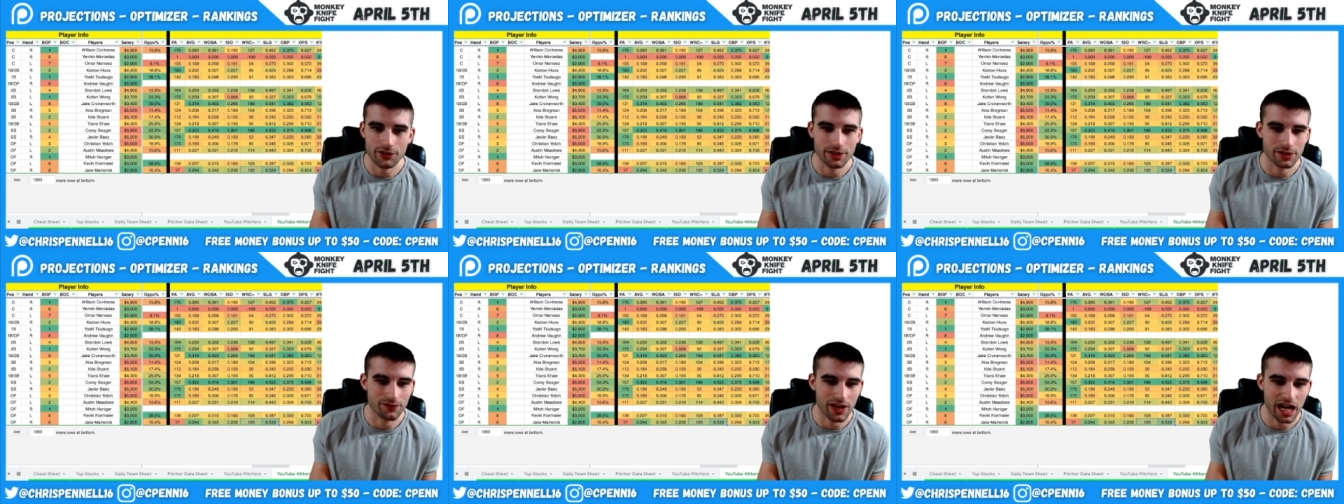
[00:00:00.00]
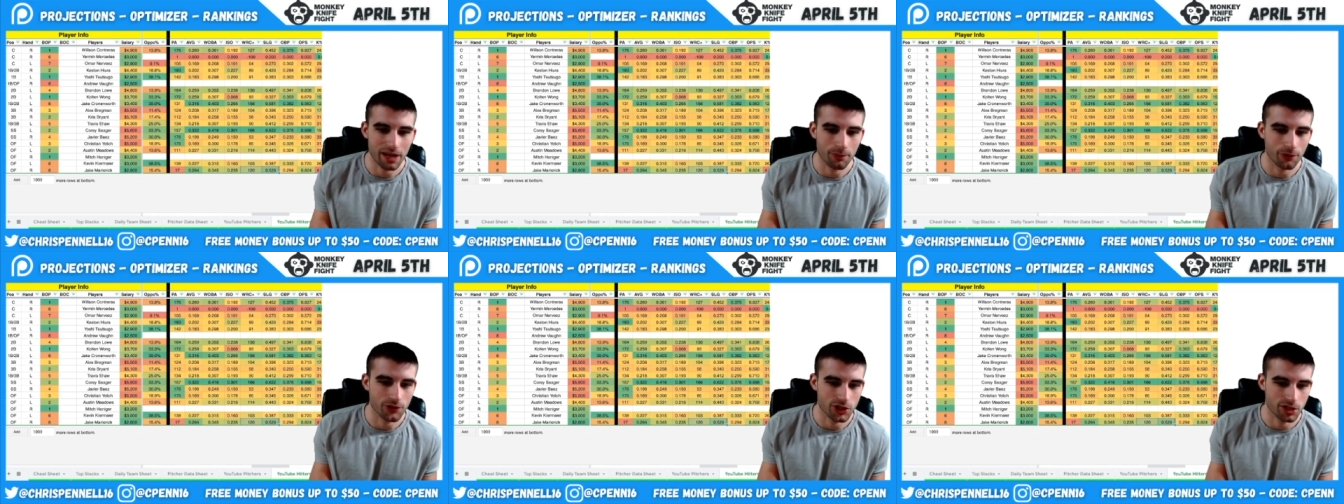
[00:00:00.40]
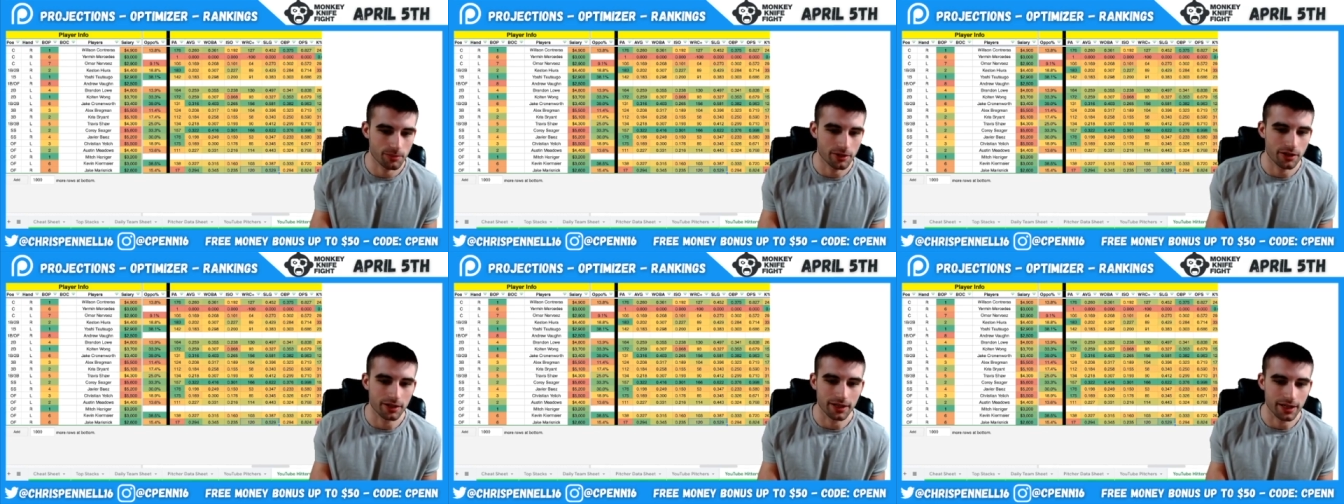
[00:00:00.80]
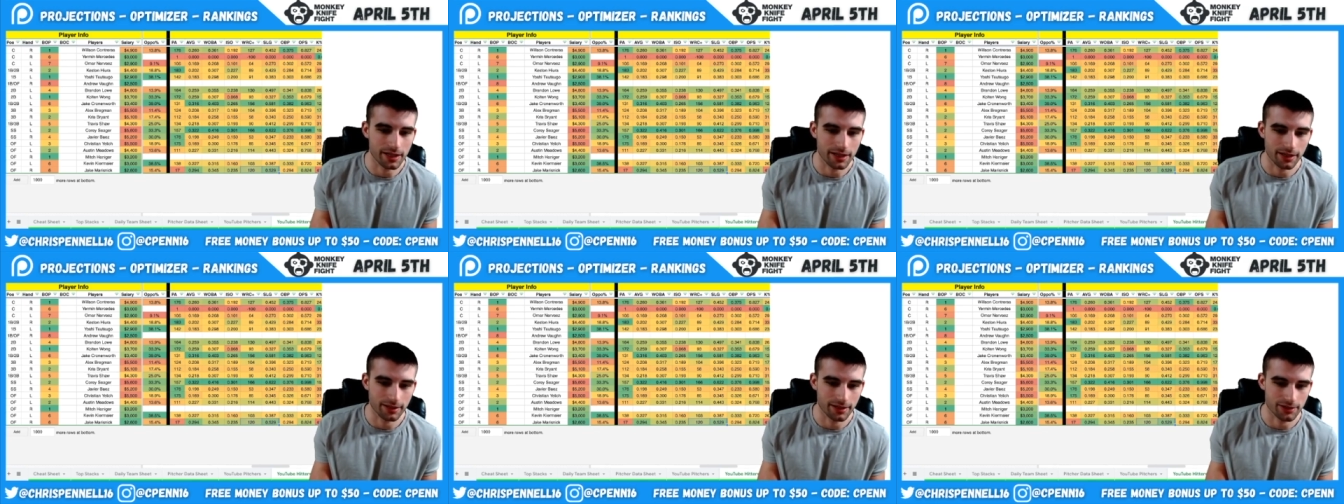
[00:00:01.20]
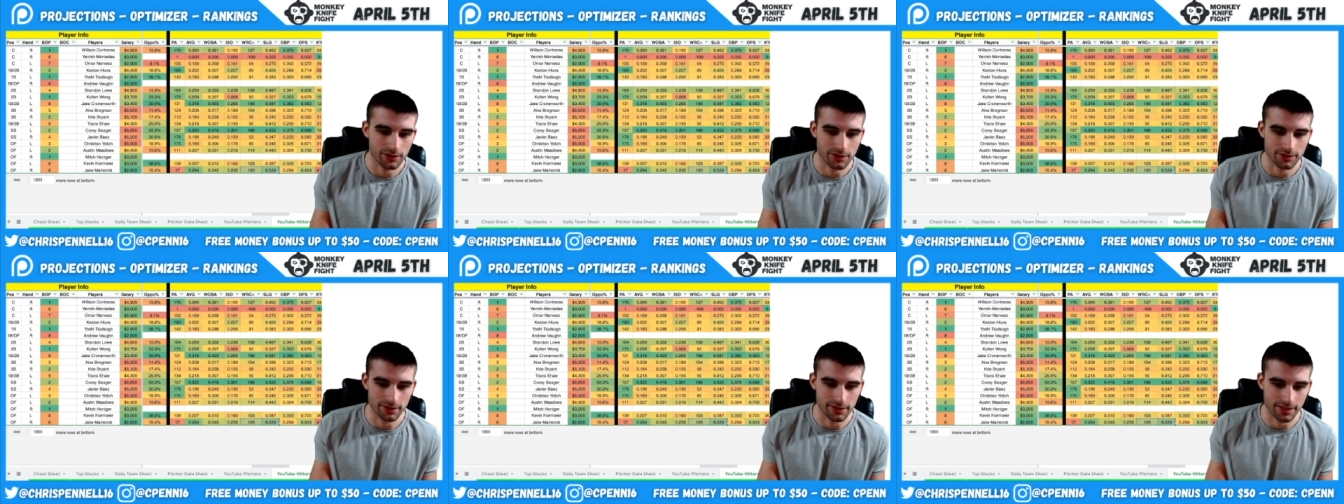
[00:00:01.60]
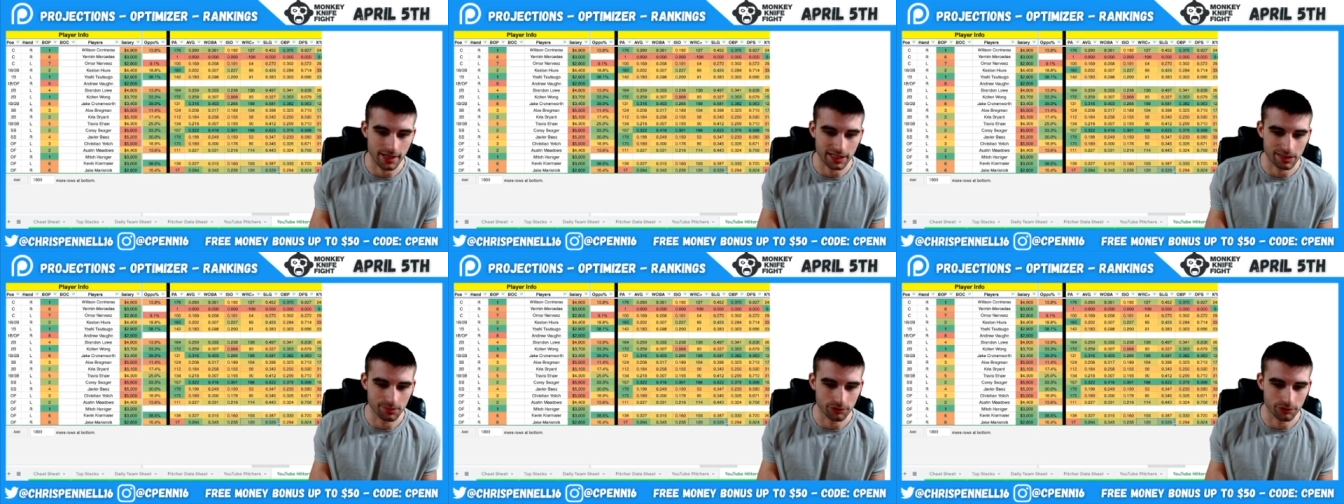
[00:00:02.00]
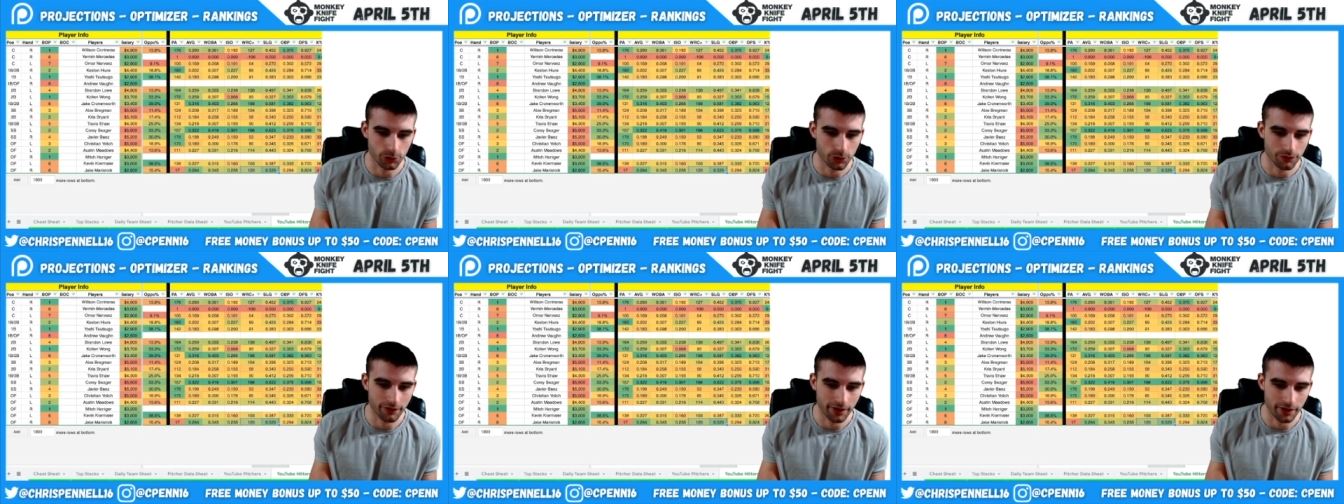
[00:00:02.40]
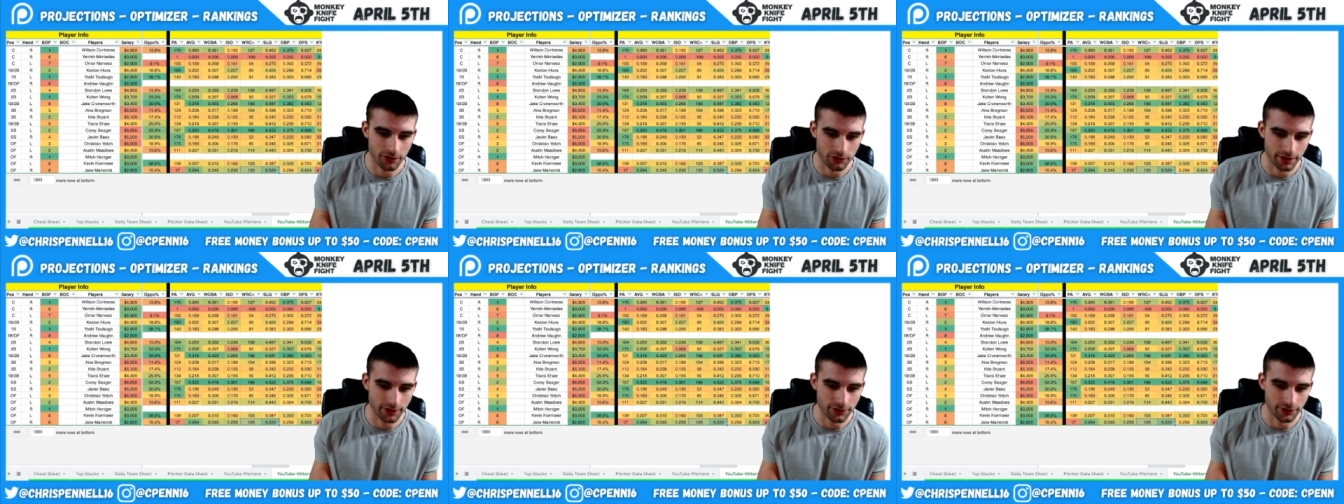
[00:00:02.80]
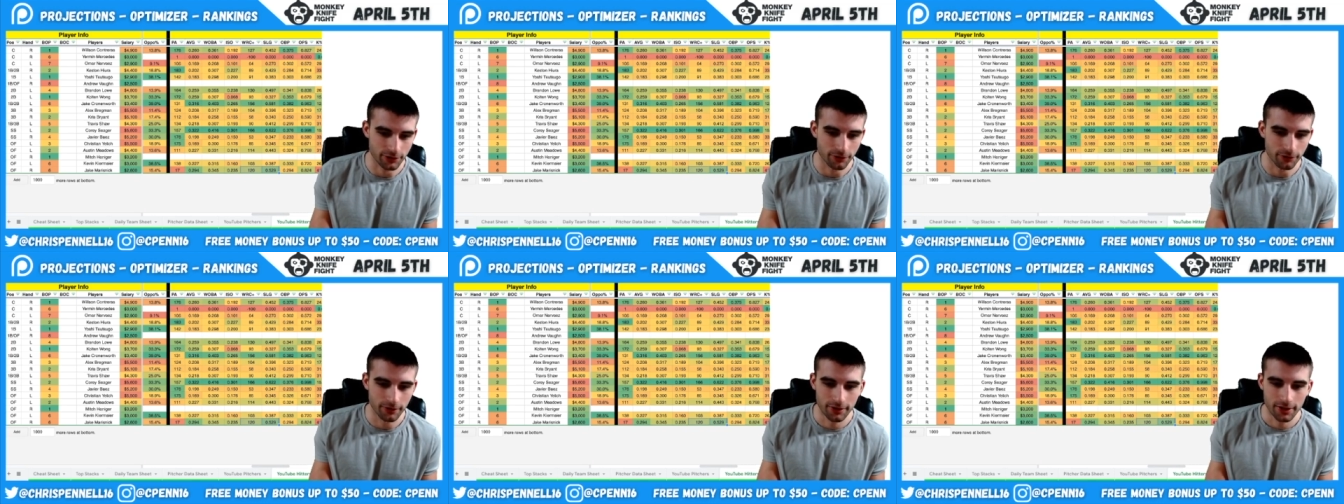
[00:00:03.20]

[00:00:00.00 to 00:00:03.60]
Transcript: he's viable, it should be good hitting conditions, and he's got the platoon advantage there, so